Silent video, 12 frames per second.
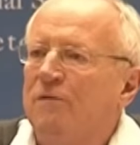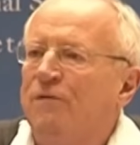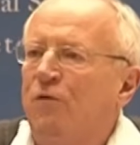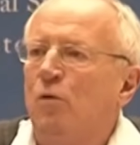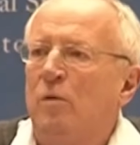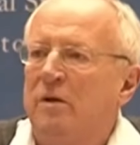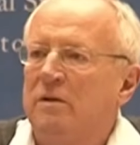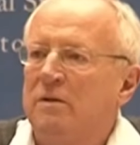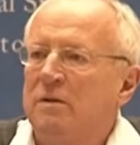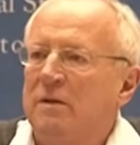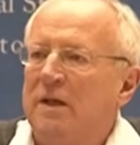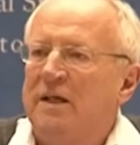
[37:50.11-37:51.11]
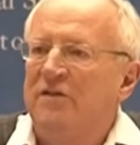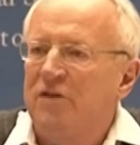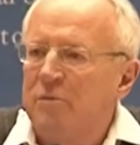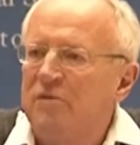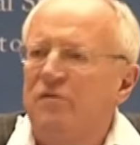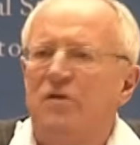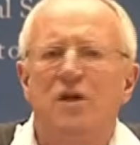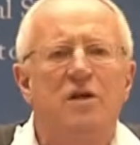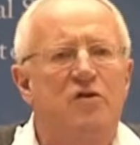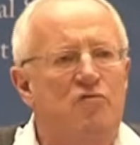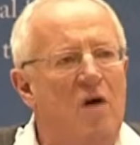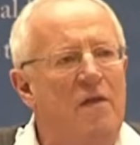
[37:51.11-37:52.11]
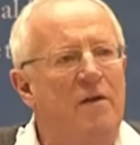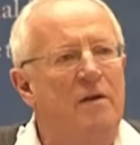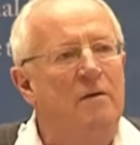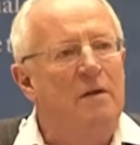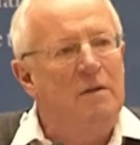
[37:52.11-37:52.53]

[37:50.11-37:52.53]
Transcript: forward in terms of years rather than